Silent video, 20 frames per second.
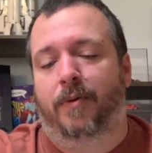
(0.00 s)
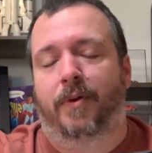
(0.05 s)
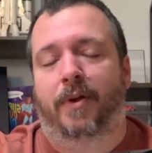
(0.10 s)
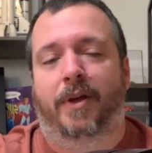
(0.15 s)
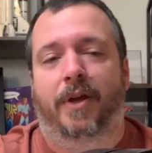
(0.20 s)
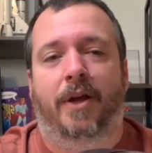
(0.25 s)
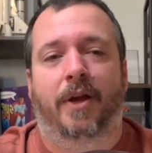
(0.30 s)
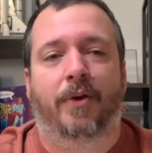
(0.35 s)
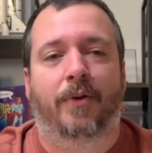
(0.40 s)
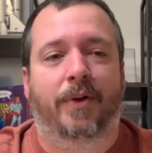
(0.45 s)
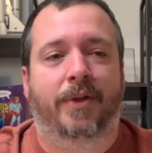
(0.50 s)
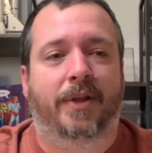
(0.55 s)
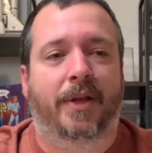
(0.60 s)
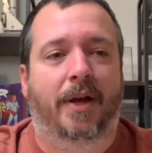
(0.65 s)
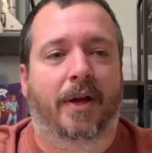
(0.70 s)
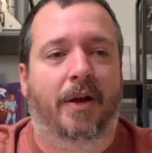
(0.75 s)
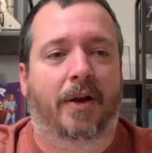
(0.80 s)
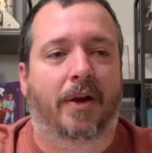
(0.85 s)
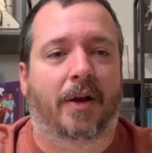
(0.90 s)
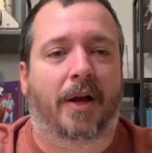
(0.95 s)
Here and
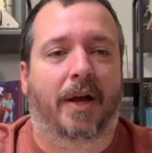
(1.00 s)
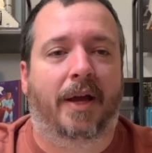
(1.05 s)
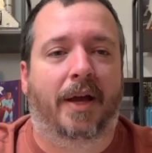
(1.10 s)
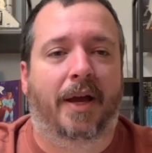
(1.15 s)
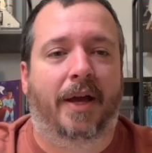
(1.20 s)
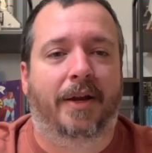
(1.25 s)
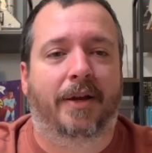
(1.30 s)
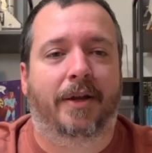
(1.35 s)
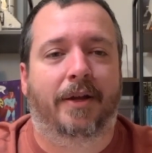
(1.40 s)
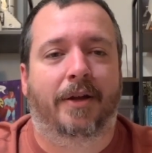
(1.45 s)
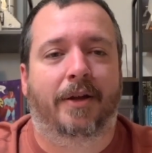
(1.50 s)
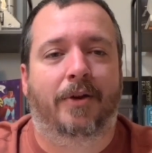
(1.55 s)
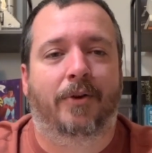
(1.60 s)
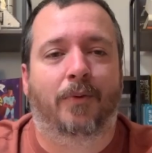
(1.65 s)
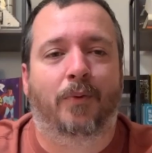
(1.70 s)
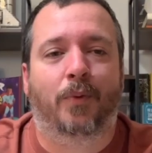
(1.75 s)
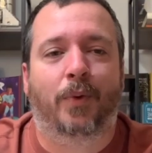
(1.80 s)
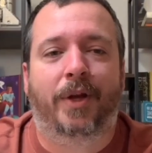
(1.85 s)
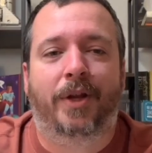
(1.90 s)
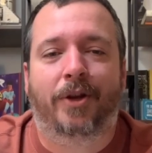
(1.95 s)
there I had to
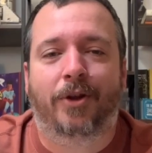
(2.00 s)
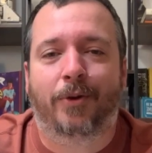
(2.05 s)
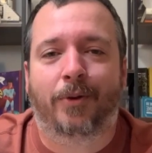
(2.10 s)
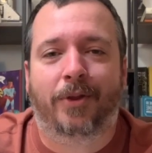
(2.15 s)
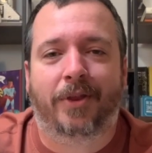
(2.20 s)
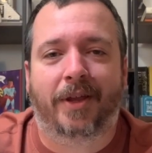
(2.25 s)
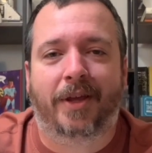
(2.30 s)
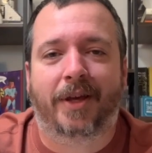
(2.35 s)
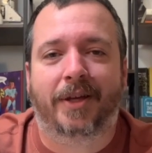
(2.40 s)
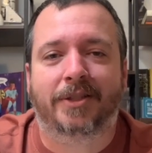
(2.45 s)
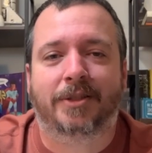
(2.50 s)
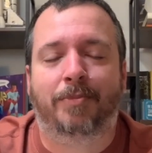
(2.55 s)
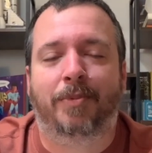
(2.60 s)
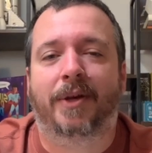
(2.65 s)
redo things